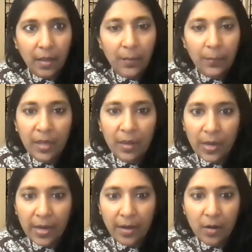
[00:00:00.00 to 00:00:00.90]
Be
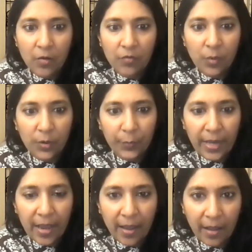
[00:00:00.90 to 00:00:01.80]
aware of what we
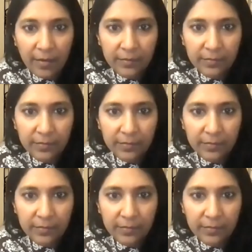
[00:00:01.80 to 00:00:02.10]
have.